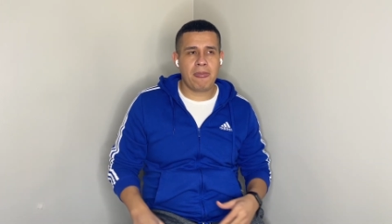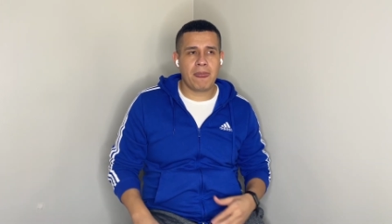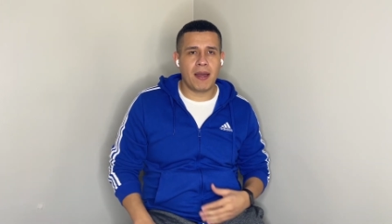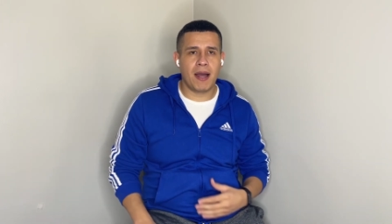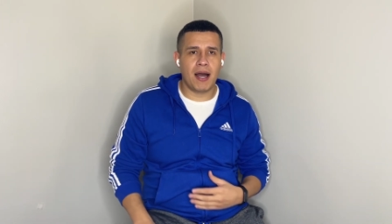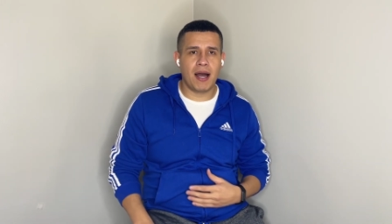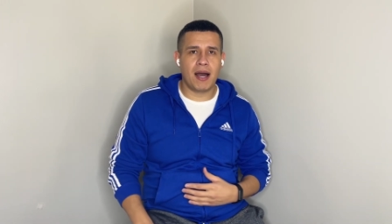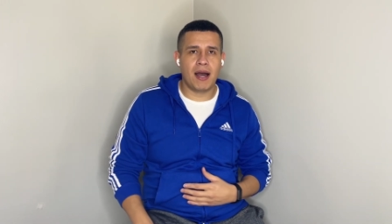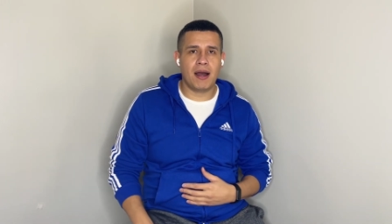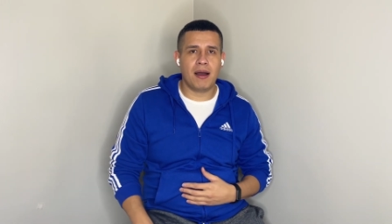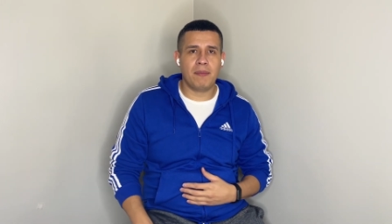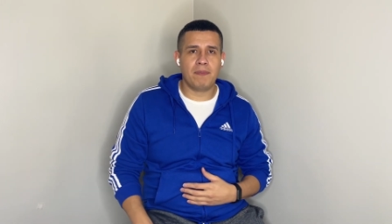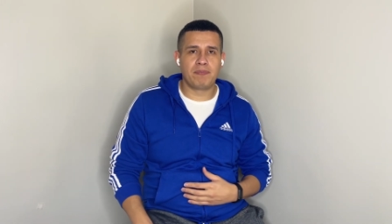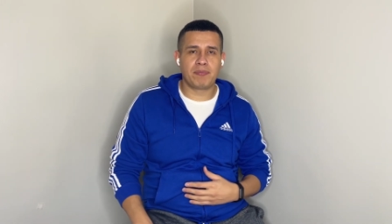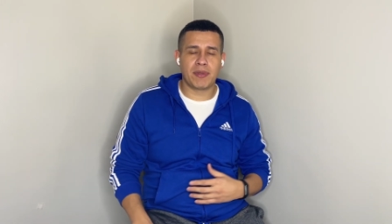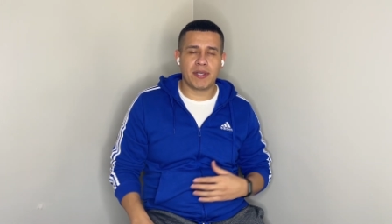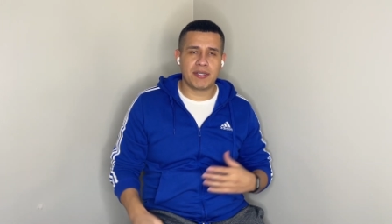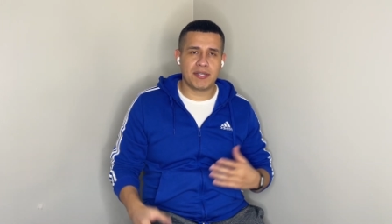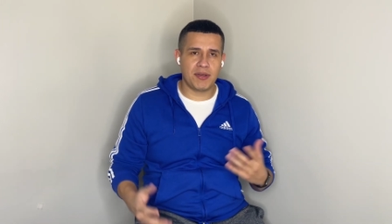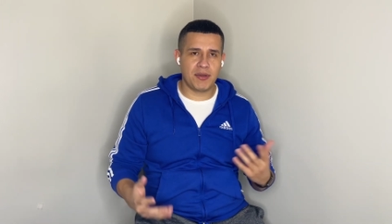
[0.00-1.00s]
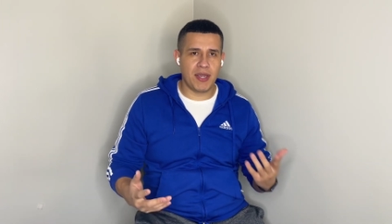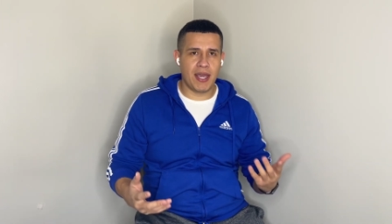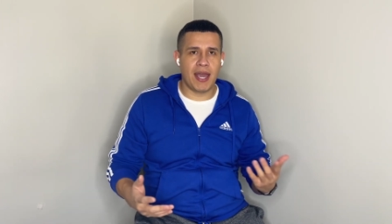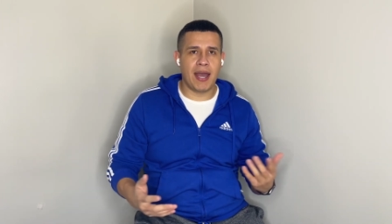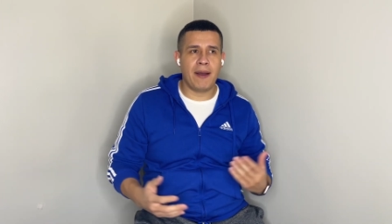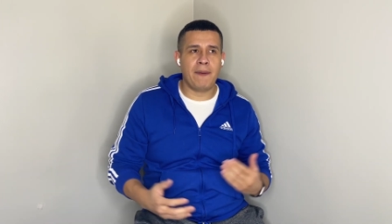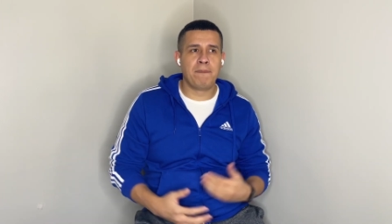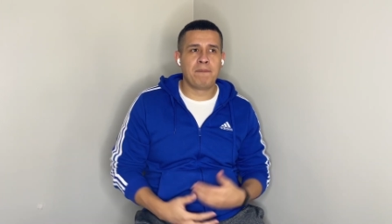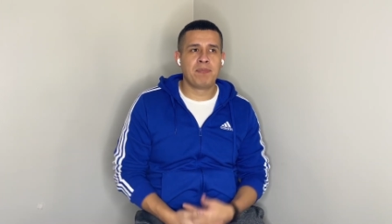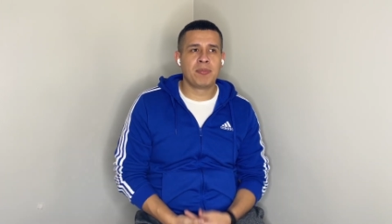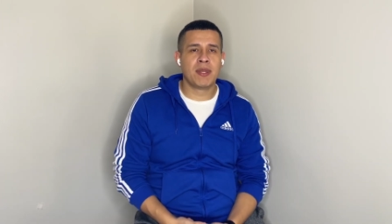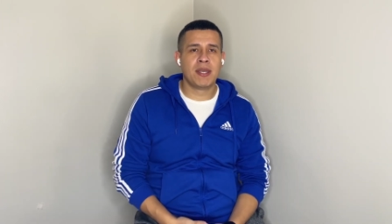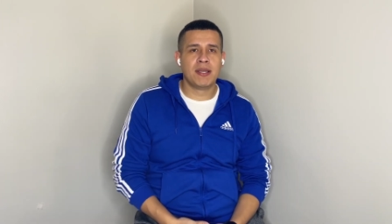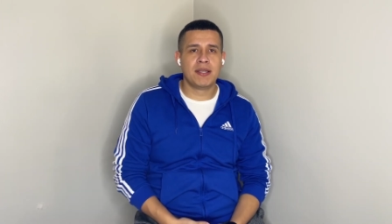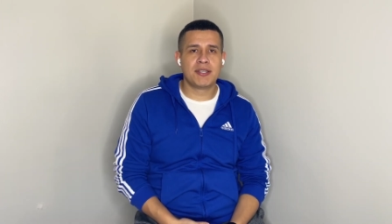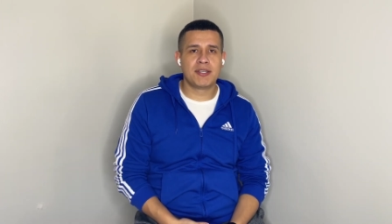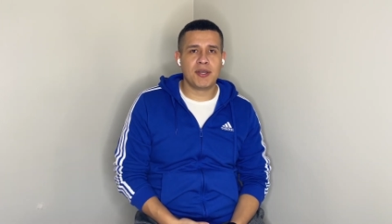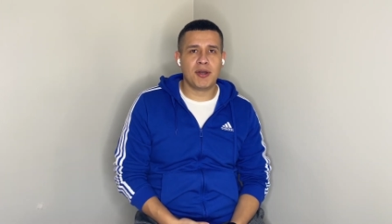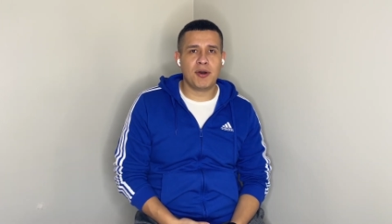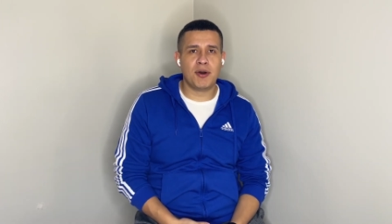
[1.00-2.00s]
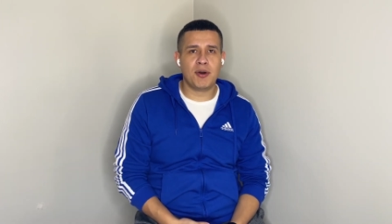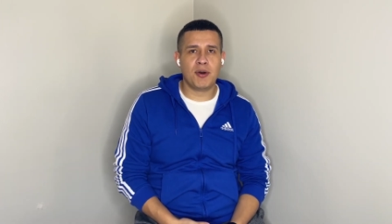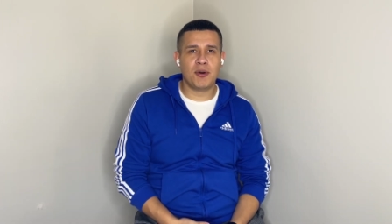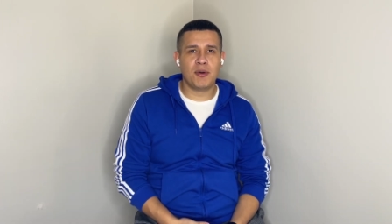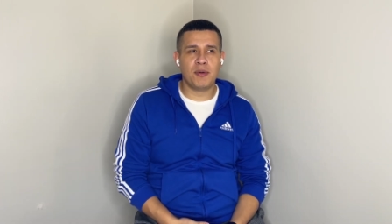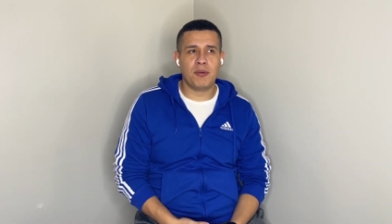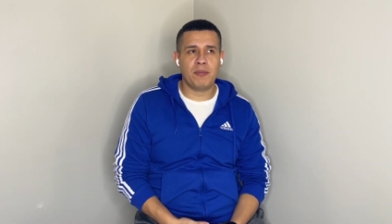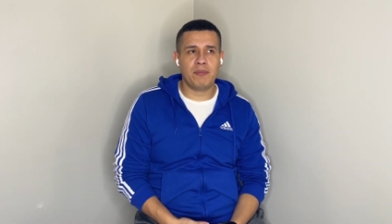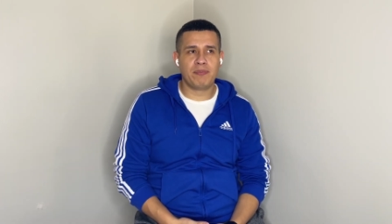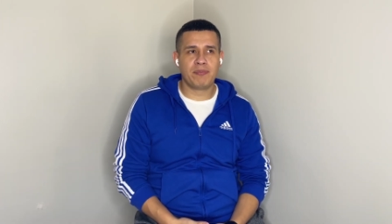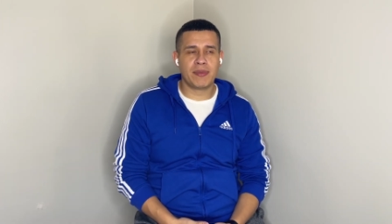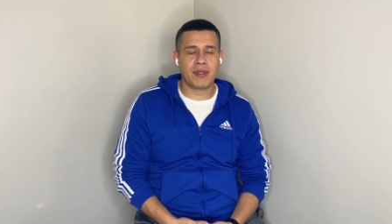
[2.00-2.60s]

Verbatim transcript: Um, so yeah, so